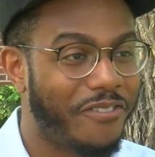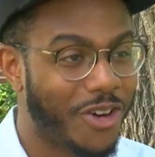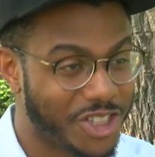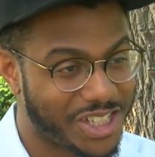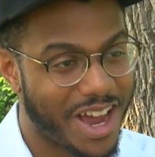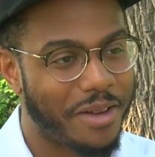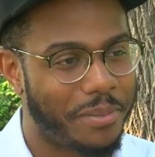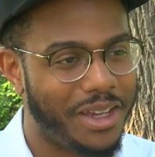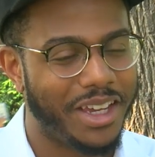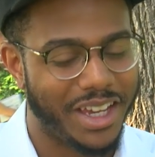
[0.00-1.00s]
first time
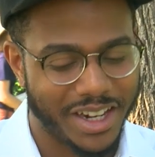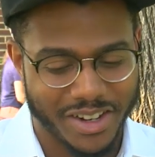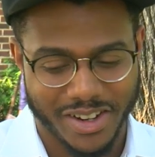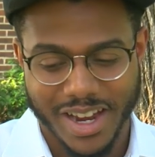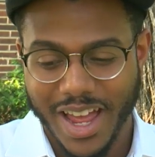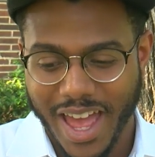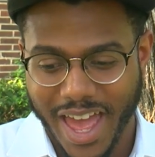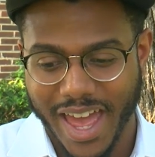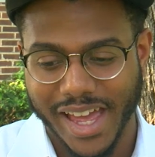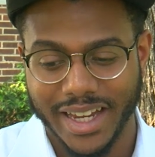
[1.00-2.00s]
being here,
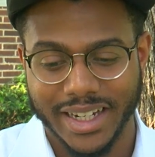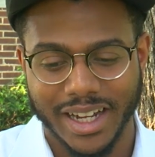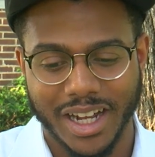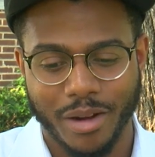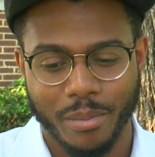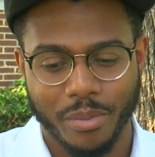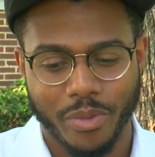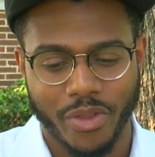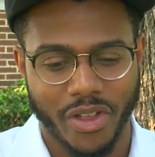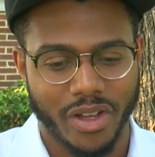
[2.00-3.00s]
and um,
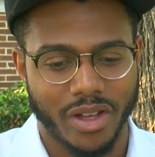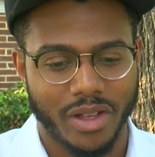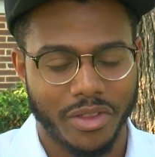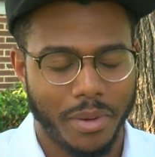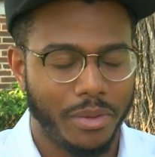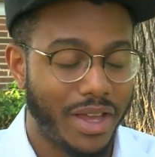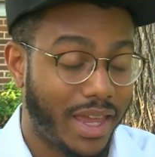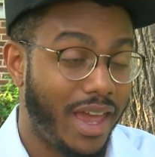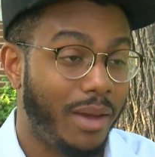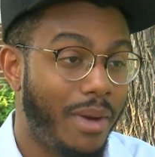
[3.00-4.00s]
the the people that
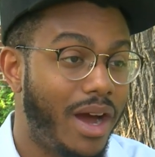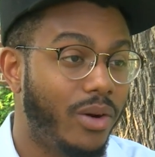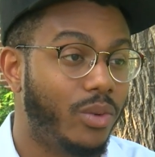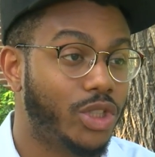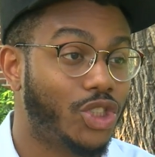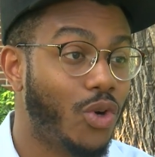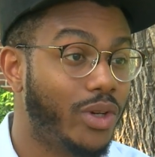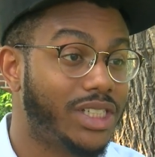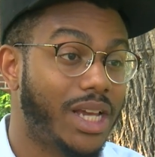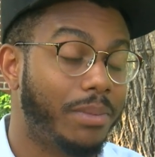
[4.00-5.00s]
came out were so
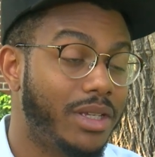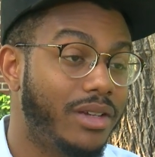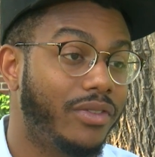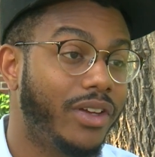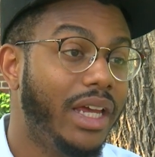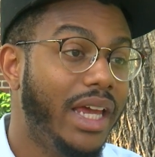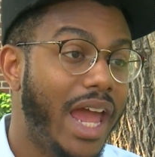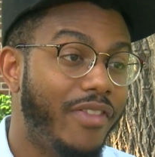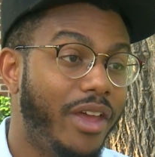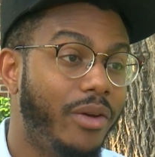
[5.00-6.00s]
receptive, and